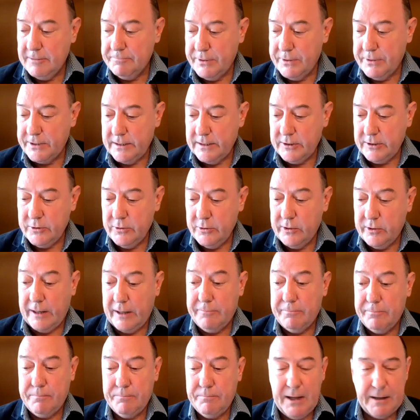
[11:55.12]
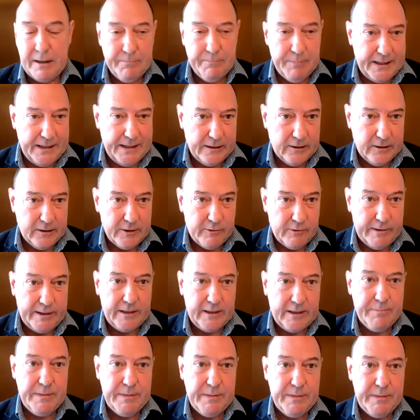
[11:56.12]
in particular public health
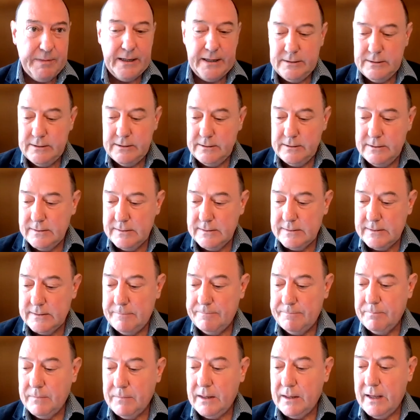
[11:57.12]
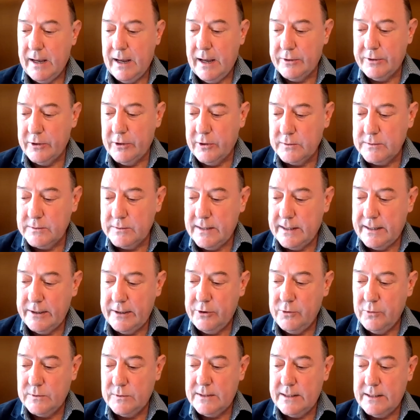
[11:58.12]
recommendations and those
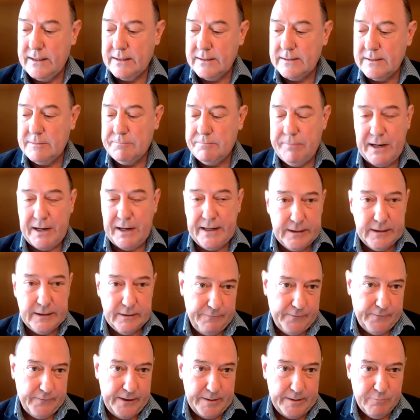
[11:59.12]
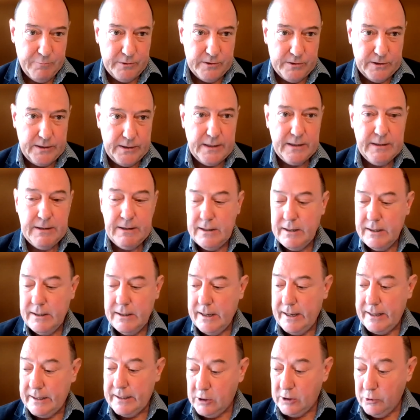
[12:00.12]
that use the INSPIRE framework,
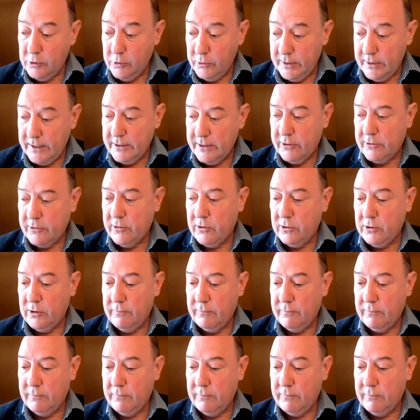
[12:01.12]
including the